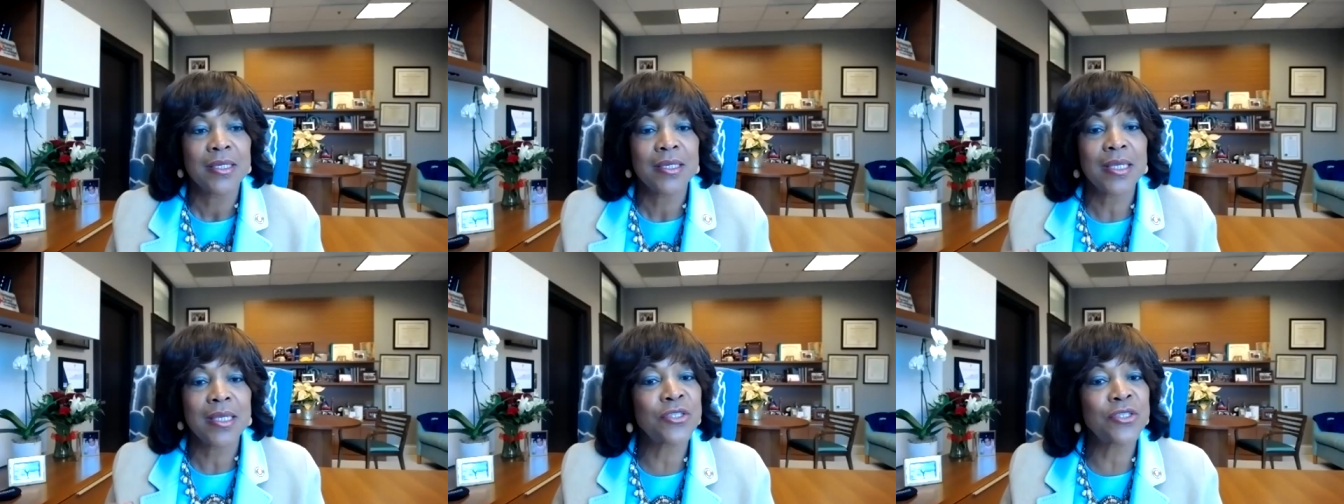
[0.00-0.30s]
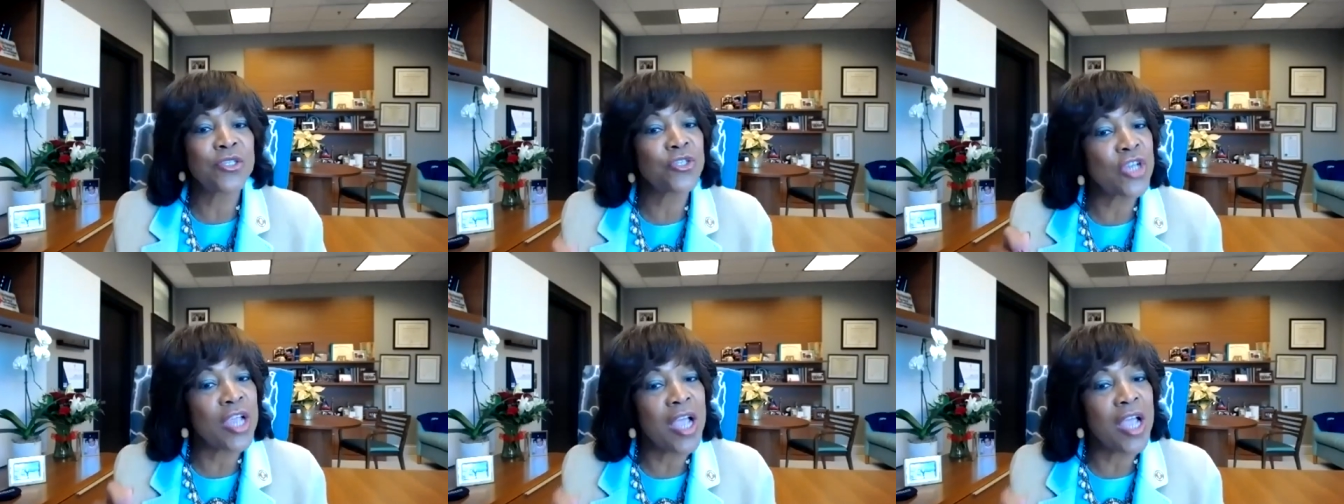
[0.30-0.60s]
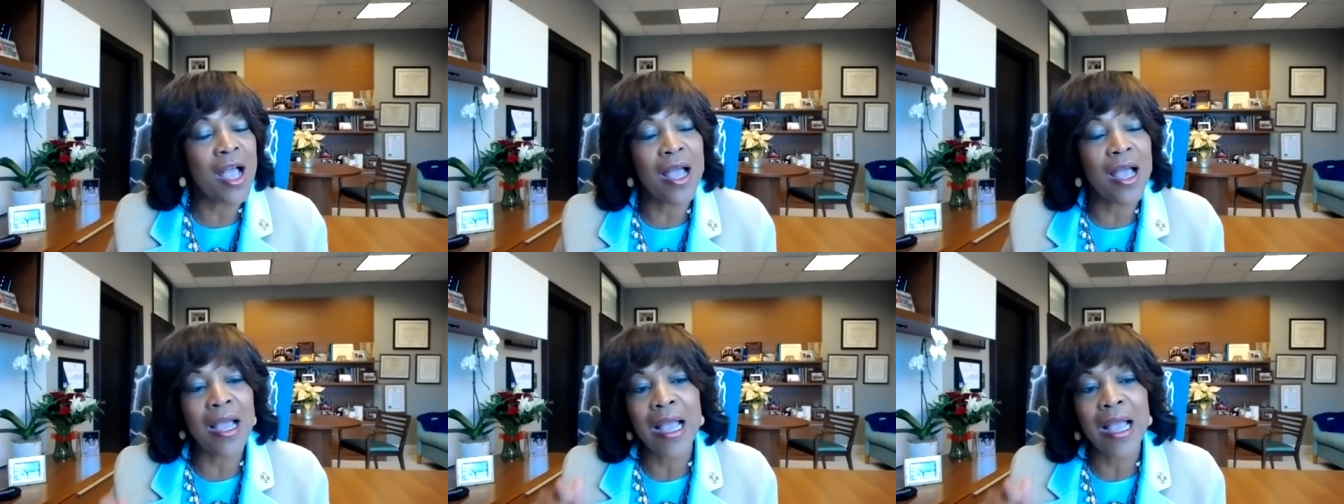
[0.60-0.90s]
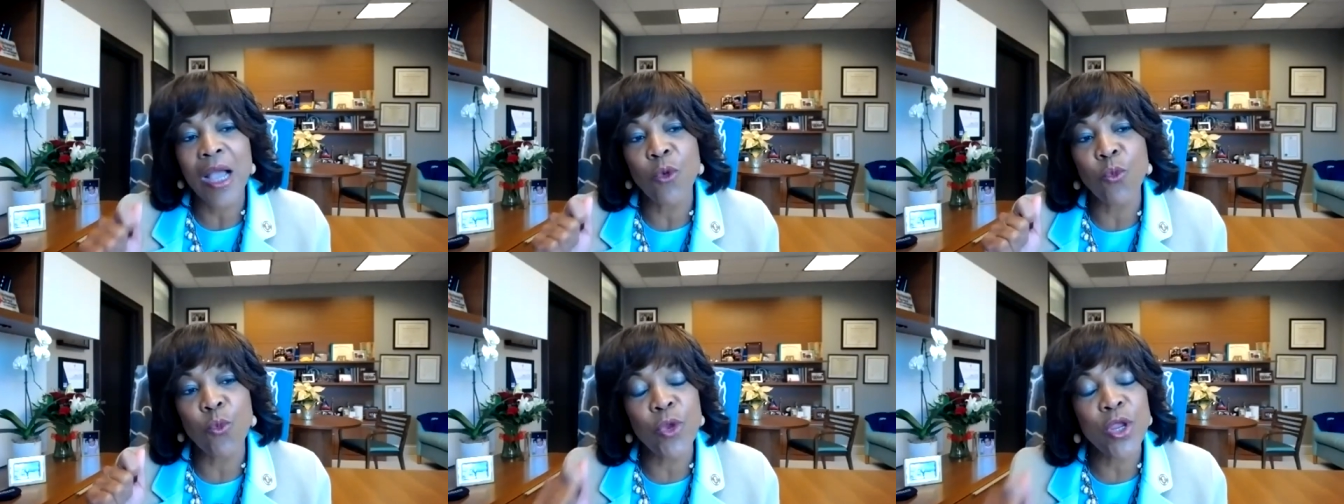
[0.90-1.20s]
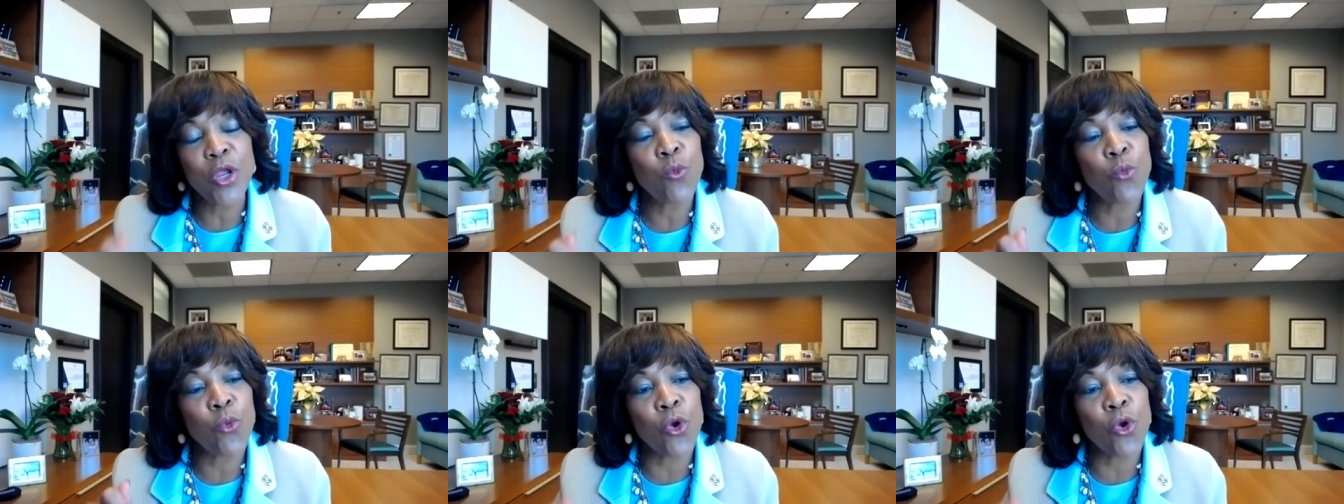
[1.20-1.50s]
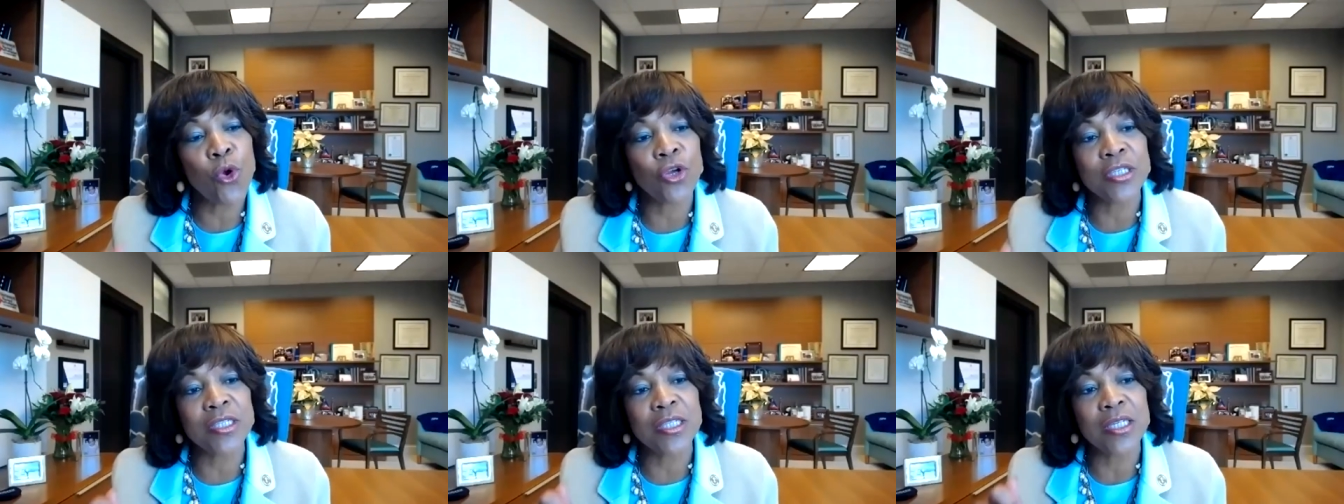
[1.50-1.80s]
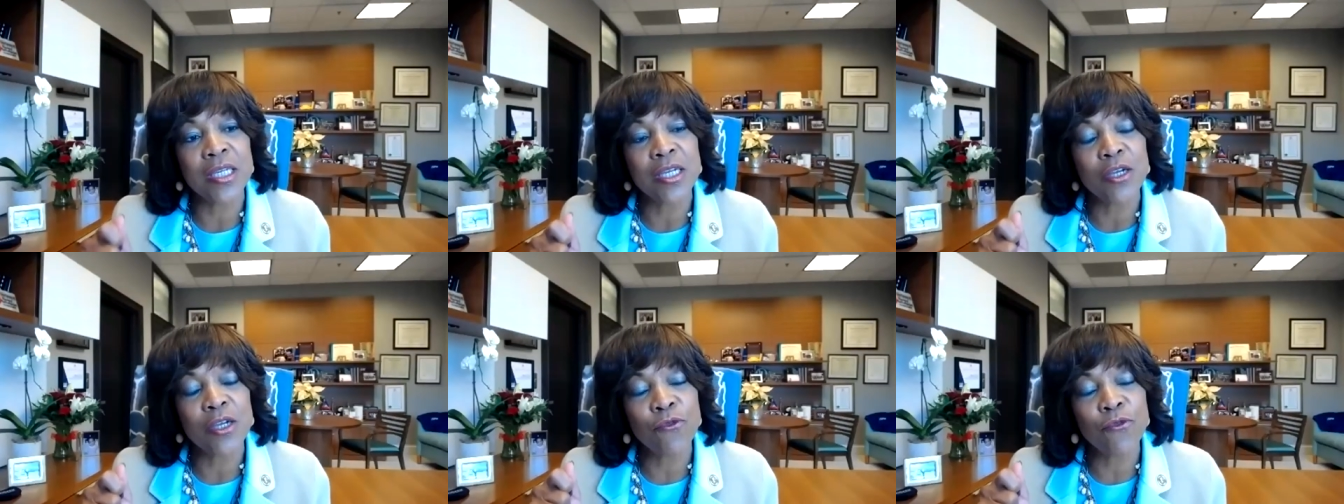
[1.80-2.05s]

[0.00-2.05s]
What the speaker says: Dr. Jha, we worked